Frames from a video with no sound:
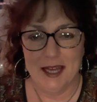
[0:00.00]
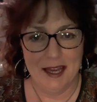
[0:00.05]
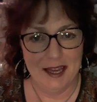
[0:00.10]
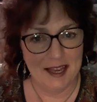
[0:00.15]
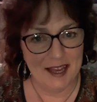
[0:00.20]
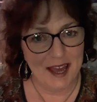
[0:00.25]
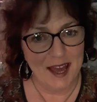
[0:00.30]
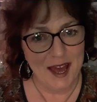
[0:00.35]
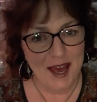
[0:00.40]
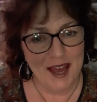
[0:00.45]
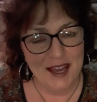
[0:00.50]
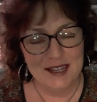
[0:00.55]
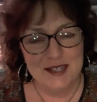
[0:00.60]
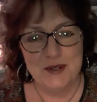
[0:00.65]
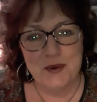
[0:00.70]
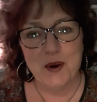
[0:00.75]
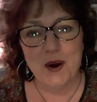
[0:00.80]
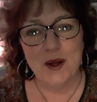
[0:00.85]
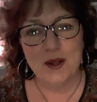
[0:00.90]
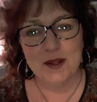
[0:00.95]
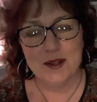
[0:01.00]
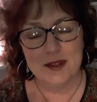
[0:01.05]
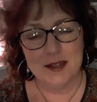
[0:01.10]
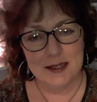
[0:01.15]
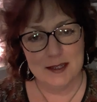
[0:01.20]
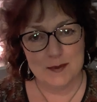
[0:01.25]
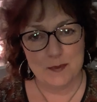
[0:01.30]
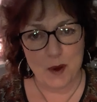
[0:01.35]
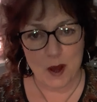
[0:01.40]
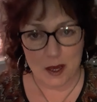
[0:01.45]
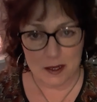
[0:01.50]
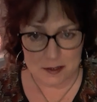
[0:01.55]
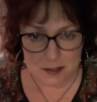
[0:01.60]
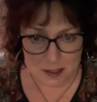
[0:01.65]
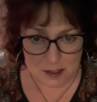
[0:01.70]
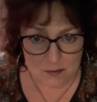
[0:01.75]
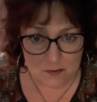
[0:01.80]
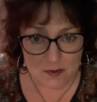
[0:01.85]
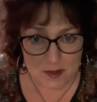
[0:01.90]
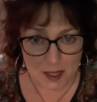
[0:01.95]
Like, I do all of these
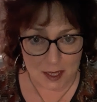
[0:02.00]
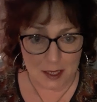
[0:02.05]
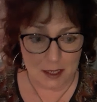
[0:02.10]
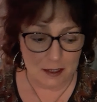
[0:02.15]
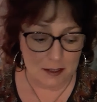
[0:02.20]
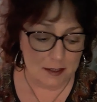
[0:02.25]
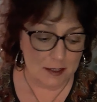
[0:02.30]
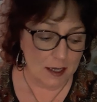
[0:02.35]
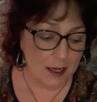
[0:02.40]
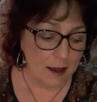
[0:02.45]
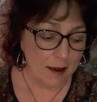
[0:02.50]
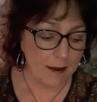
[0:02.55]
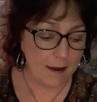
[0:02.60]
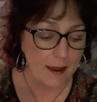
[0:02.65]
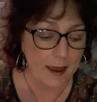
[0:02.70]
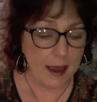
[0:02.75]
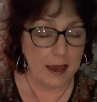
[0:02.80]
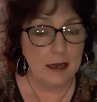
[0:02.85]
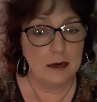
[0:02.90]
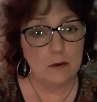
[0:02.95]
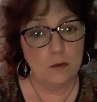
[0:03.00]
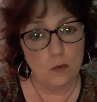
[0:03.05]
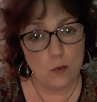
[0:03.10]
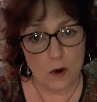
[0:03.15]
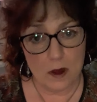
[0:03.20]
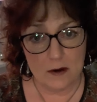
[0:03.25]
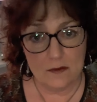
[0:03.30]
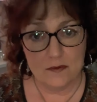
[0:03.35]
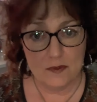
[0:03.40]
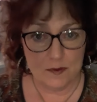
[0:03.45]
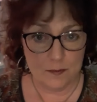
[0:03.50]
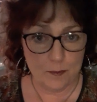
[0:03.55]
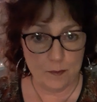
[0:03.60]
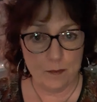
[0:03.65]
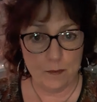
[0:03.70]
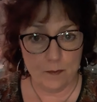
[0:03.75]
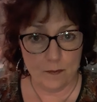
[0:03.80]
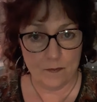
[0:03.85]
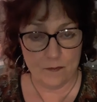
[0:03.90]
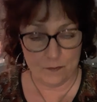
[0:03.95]
positive things. And one of the,
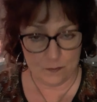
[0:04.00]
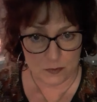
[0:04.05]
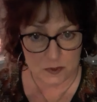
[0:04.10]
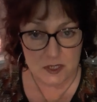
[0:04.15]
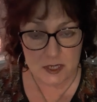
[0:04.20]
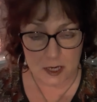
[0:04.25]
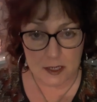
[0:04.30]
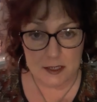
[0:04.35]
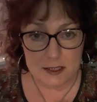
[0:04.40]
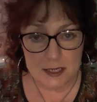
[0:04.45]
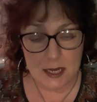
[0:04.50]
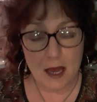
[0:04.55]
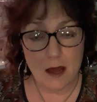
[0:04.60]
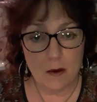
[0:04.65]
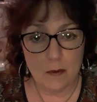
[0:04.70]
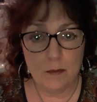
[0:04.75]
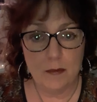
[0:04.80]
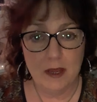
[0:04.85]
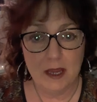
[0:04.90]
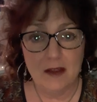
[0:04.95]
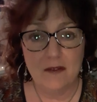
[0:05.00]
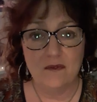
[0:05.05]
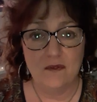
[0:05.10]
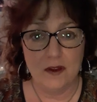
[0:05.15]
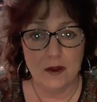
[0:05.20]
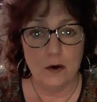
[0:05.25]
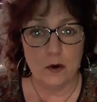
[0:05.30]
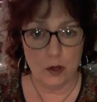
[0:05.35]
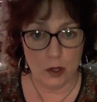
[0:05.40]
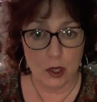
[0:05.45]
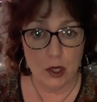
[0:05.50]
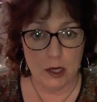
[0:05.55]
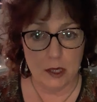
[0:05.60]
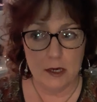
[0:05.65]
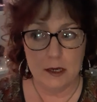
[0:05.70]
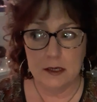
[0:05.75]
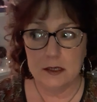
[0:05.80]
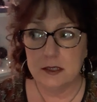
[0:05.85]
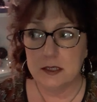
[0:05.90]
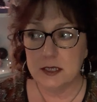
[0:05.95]
to, to help me feel good
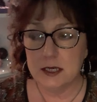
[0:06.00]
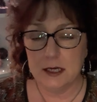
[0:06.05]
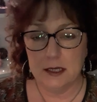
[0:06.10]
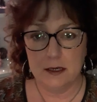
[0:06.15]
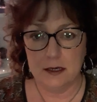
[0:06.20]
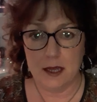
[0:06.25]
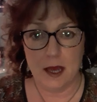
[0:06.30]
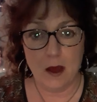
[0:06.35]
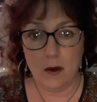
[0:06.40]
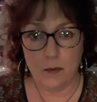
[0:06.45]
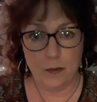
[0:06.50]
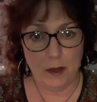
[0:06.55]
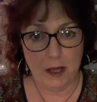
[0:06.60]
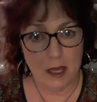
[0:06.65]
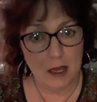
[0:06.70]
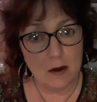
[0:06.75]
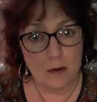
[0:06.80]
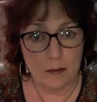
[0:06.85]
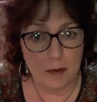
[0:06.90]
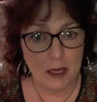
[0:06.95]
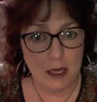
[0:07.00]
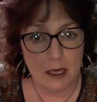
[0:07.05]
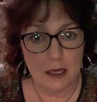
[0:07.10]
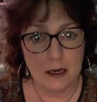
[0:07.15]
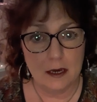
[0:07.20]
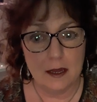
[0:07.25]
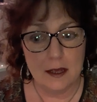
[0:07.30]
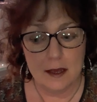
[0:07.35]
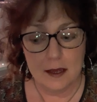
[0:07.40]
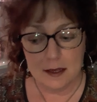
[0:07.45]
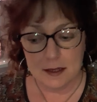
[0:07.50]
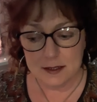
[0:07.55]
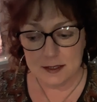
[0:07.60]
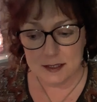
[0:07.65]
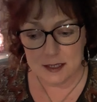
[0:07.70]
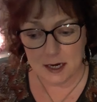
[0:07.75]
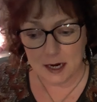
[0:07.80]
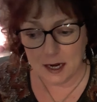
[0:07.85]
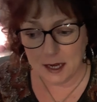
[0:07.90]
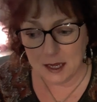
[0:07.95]
and to help heal me and
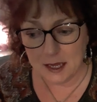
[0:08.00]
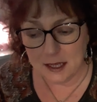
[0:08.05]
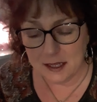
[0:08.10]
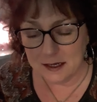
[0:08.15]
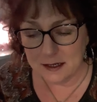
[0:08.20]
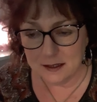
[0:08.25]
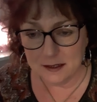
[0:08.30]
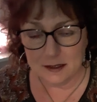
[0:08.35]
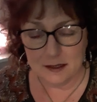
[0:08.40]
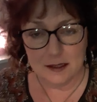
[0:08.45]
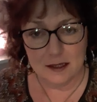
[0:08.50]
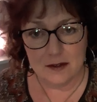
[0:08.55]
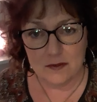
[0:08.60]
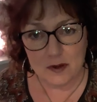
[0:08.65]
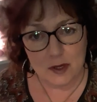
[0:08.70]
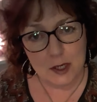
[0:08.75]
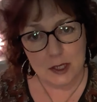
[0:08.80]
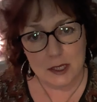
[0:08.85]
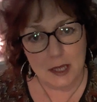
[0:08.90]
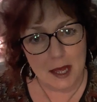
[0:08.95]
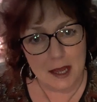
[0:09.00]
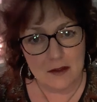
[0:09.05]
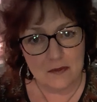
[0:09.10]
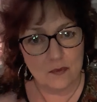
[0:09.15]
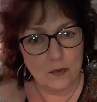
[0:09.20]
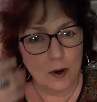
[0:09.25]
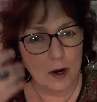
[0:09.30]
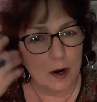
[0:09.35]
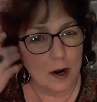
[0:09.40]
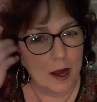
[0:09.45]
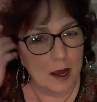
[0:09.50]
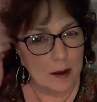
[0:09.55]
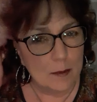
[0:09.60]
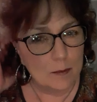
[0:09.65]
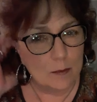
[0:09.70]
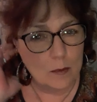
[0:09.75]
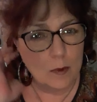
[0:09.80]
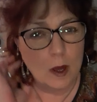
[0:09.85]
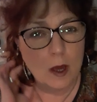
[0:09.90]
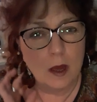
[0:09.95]
so that I can live a good life where
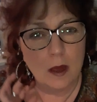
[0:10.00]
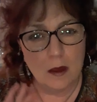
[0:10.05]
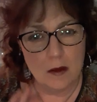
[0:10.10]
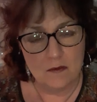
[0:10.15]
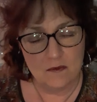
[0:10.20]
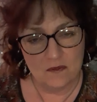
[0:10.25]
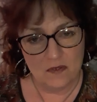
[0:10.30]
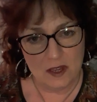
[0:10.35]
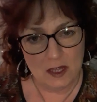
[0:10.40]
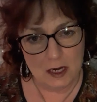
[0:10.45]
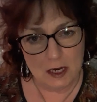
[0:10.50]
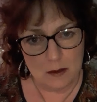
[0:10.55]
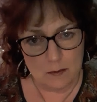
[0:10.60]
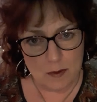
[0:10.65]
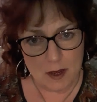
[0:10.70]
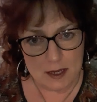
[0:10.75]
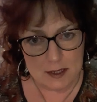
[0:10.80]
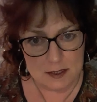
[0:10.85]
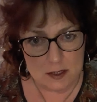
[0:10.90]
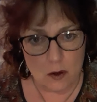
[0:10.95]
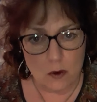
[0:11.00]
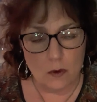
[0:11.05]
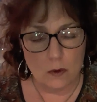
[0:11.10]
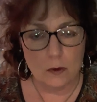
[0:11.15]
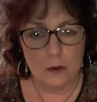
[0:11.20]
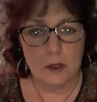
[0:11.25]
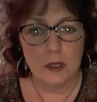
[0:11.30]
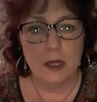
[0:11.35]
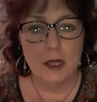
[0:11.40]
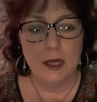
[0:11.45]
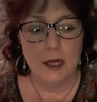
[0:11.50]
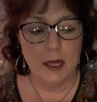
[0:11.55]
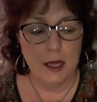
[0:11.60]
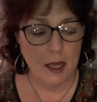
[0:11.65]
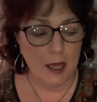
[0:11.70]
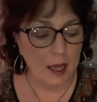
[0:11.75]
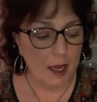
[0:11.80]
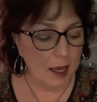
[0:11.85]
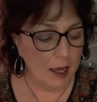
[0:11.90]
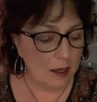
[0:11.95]
I'm feeding my soul.
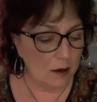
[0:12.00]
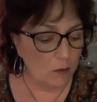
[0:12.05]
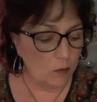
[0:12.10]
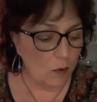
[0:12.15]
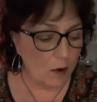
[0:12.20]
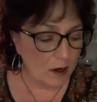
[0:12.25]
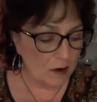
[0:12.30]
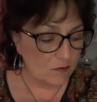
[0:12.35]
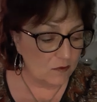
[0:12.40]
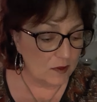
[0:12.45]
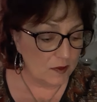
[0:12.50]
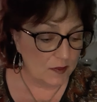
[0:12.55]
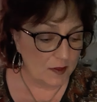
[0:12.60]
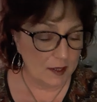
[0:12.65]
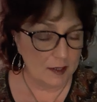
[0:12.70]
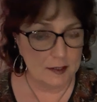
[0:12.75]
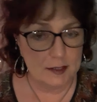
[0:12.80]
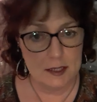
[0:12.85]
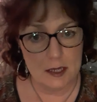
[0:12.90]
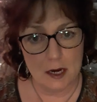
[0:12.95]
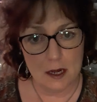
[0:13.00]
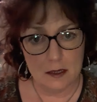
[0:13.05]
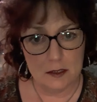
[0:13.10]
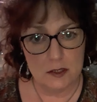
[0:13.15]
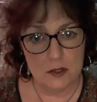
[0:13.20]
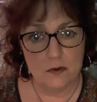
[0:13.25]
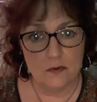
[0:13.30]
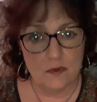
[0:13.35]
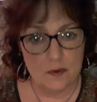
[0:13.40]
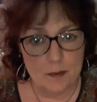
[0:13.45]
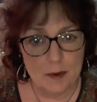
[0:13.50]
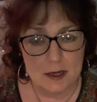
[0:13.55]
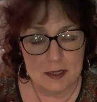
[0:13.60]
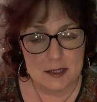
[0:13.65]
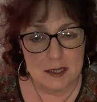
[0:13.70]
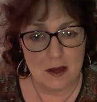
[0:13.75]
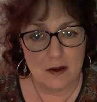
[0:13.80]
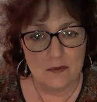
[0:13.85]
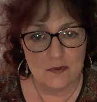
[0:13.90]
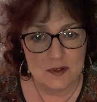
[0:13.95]
And one of the things that I'll do for
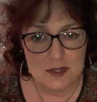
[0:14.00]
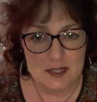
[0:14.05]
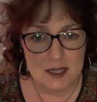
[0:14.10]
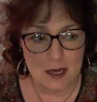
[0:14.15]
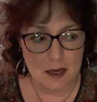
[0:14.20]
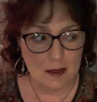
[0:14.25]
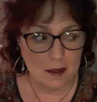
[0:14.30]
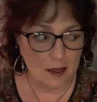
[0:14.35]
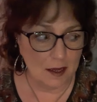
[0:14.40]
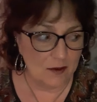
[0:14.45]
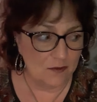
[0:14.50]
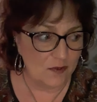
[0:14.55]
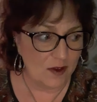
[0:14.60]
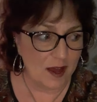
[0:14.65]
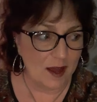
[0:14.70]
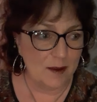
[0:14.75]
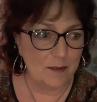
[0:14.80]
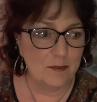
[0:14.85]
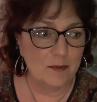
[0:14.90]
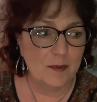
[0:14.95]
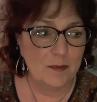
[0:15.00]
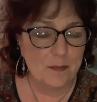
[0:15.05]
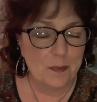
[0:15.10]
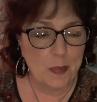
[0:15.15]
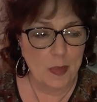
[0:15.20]
myself is that if I'm,